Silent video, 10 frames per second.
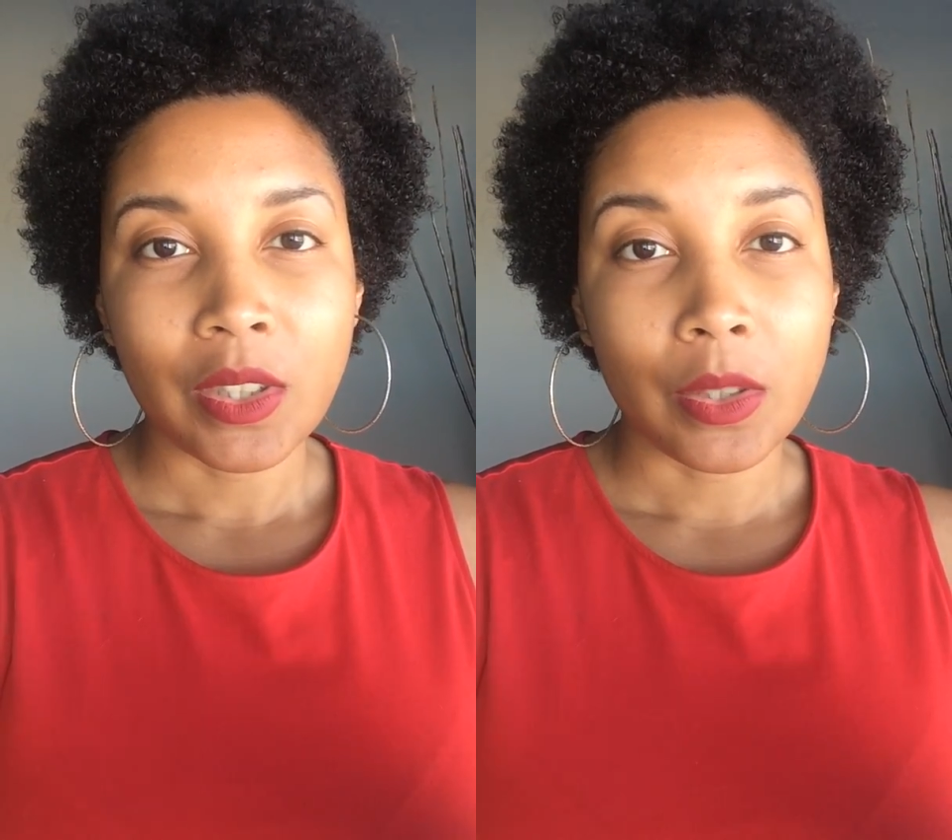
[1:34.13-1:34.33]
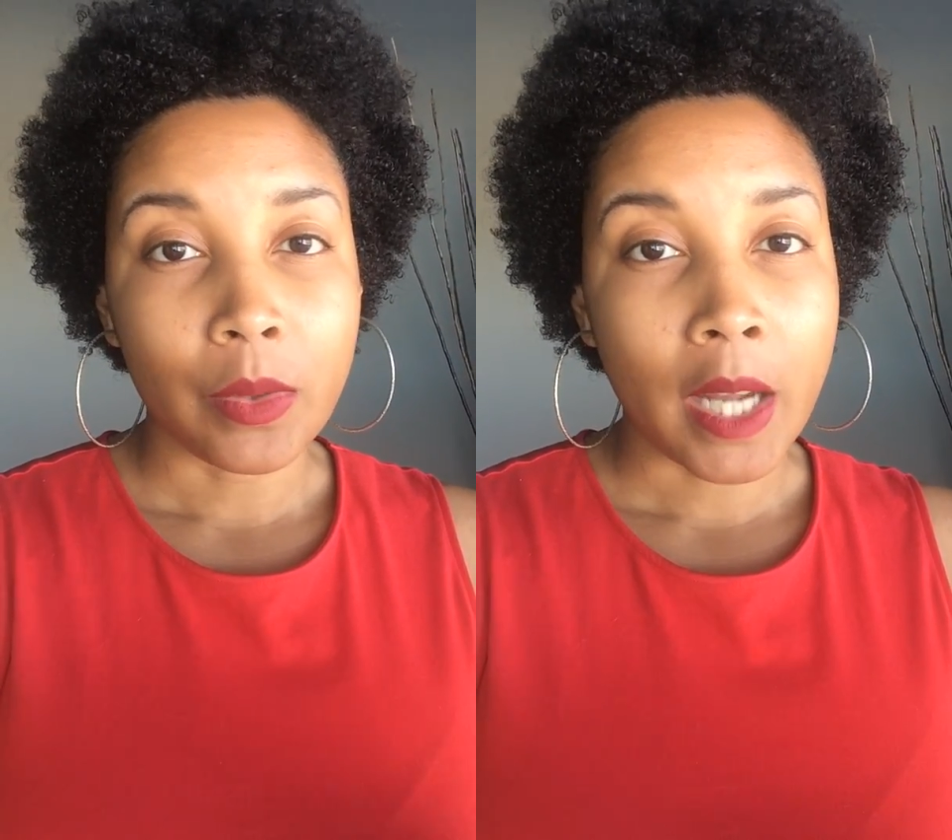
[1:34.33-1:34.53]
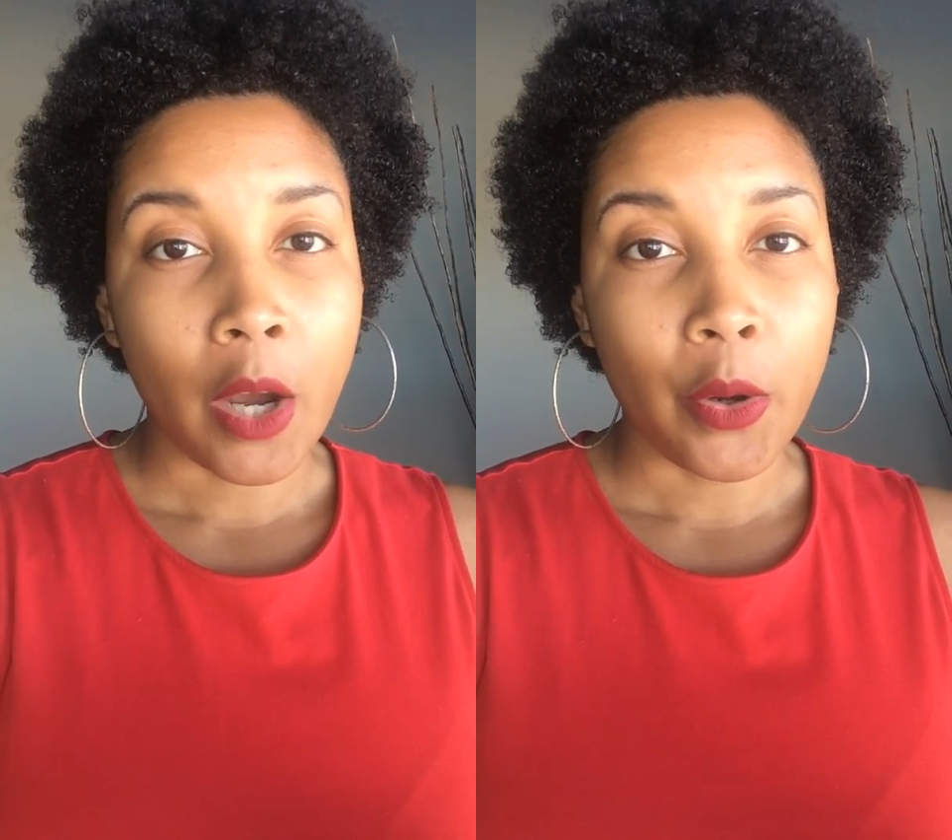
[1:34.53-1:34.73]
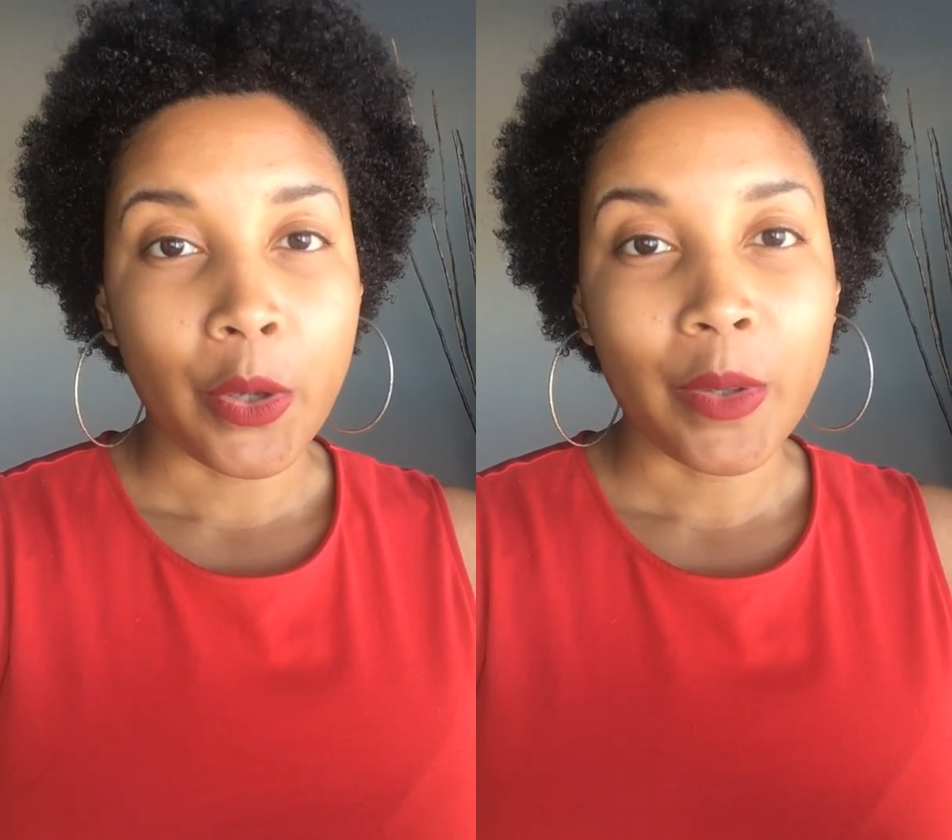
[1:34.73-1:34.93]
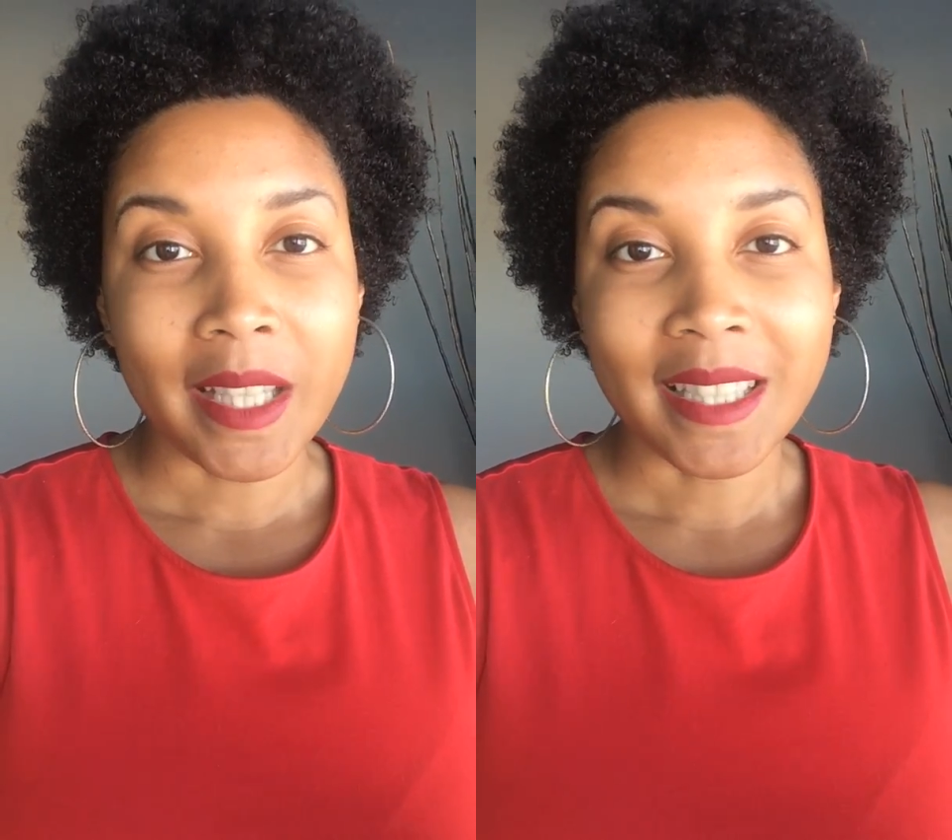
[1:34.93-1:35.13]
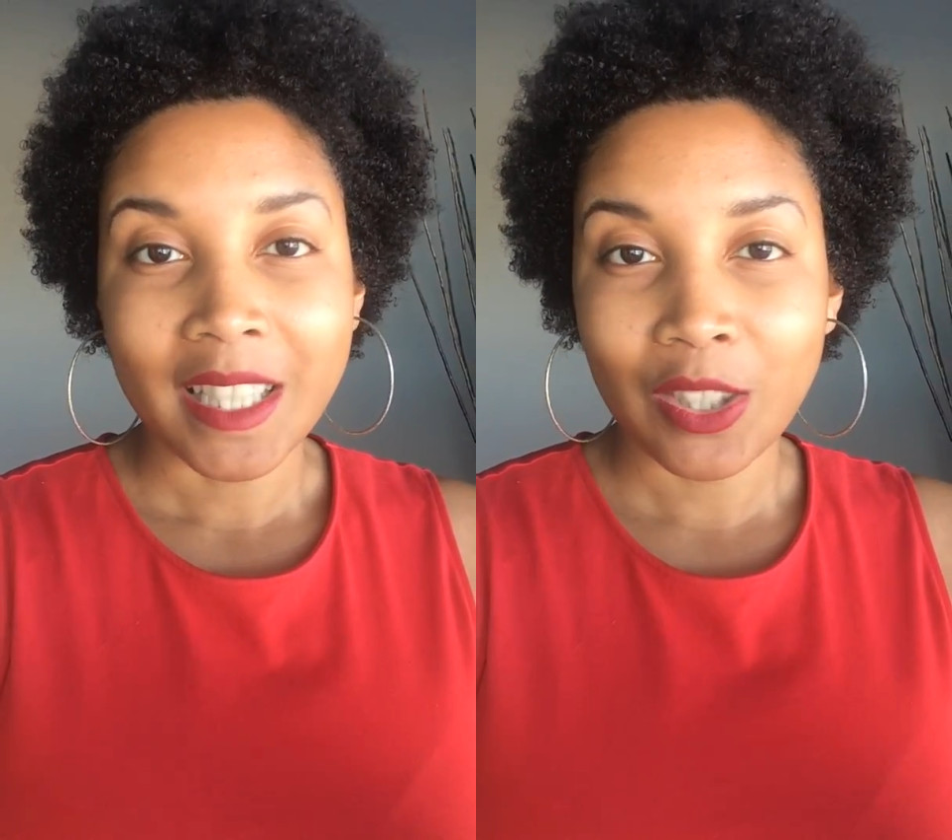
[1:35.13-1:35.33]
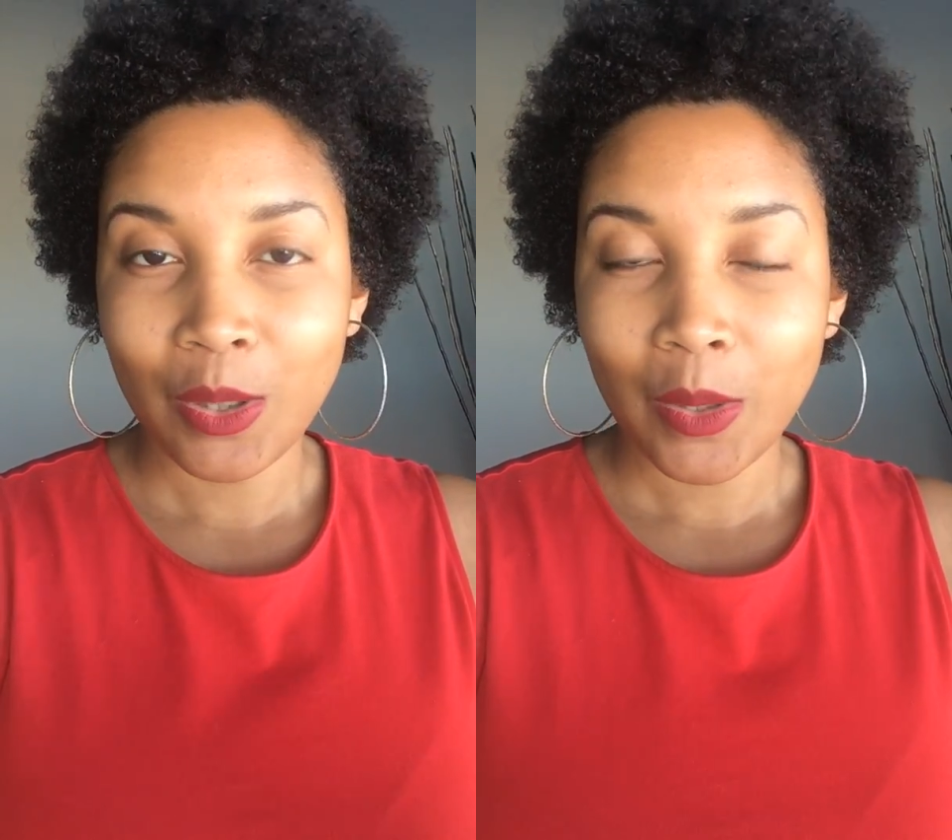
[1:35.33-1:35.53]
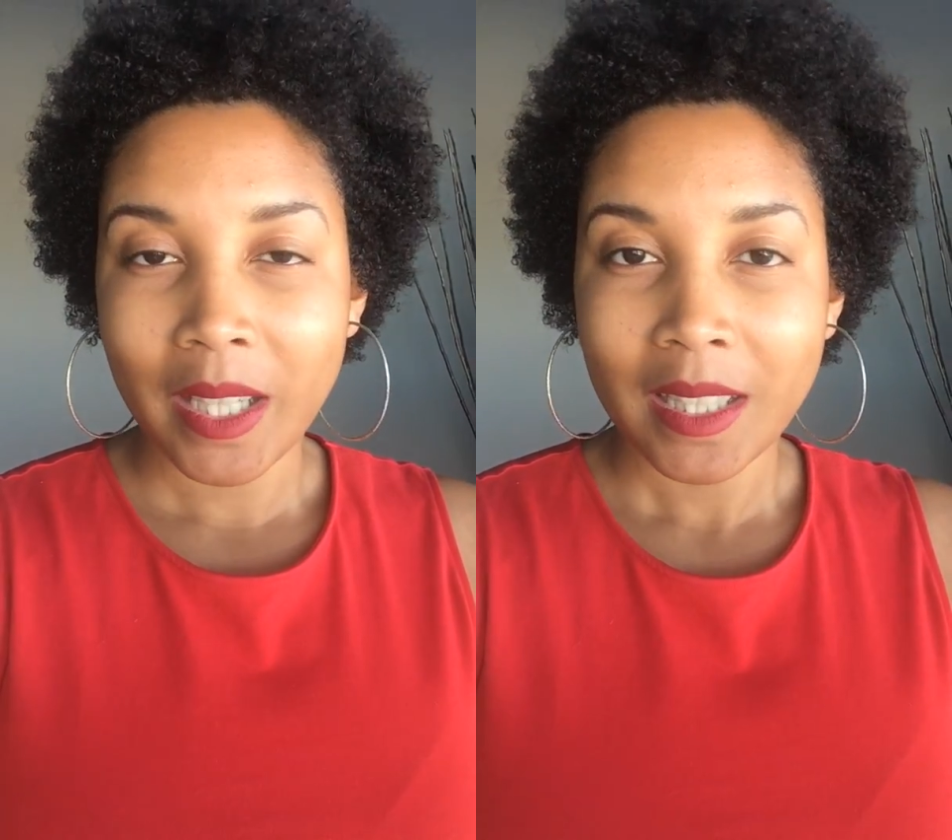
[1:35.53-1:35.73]
do not owe you these 6
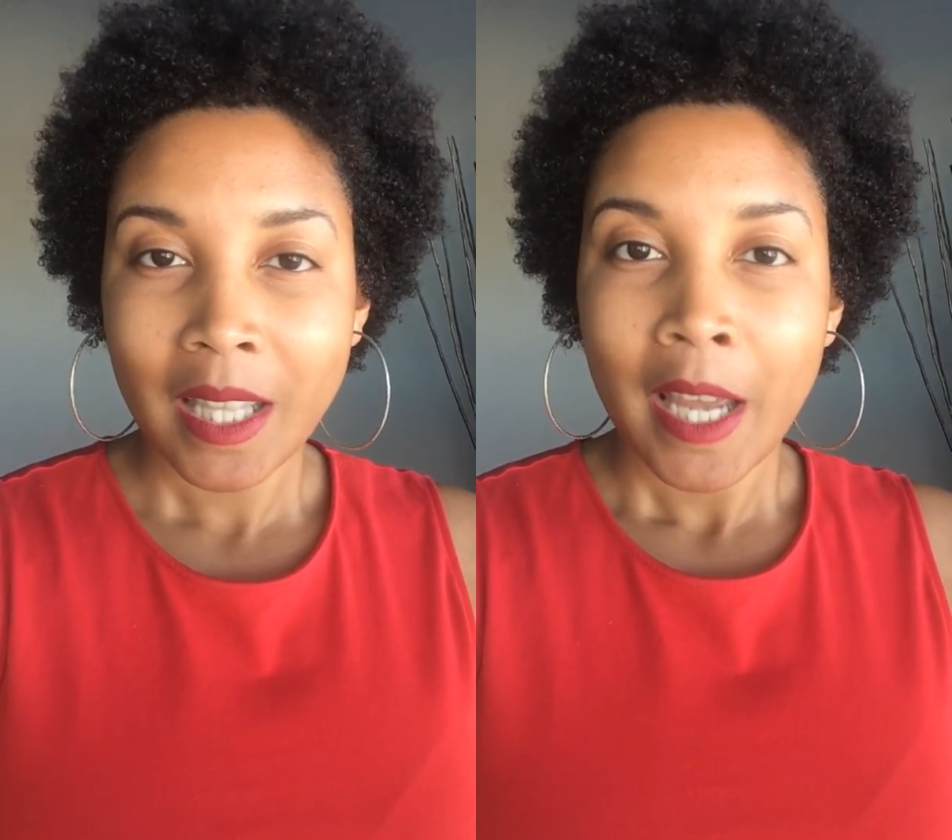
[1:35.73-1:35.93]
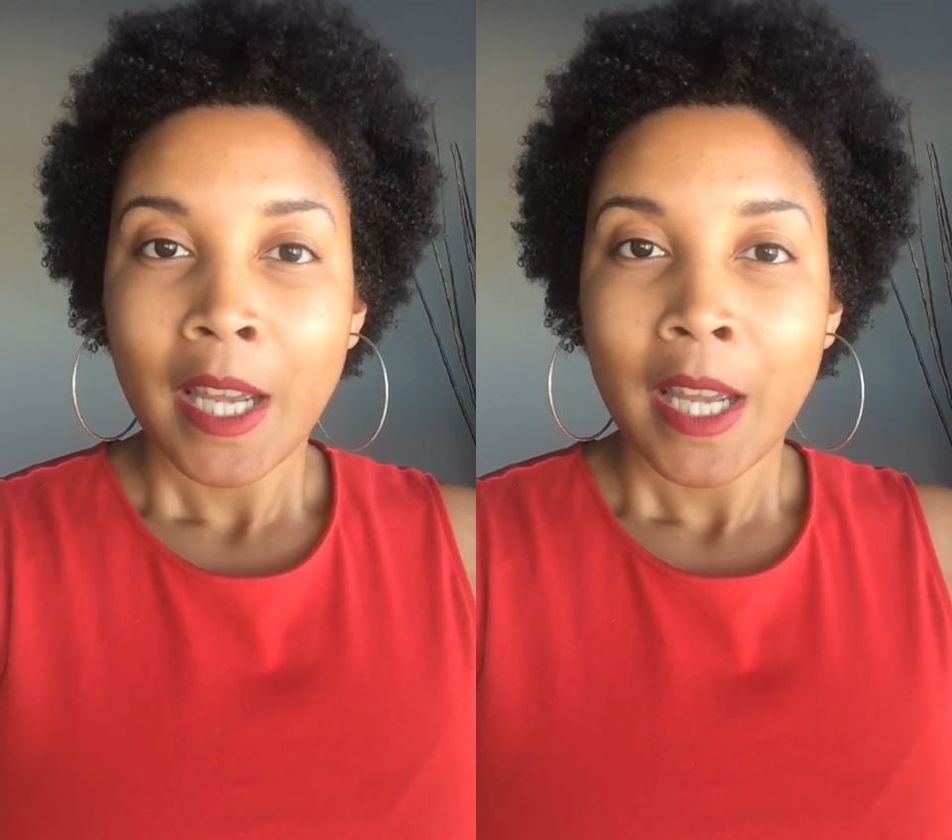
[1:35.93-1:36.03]
duties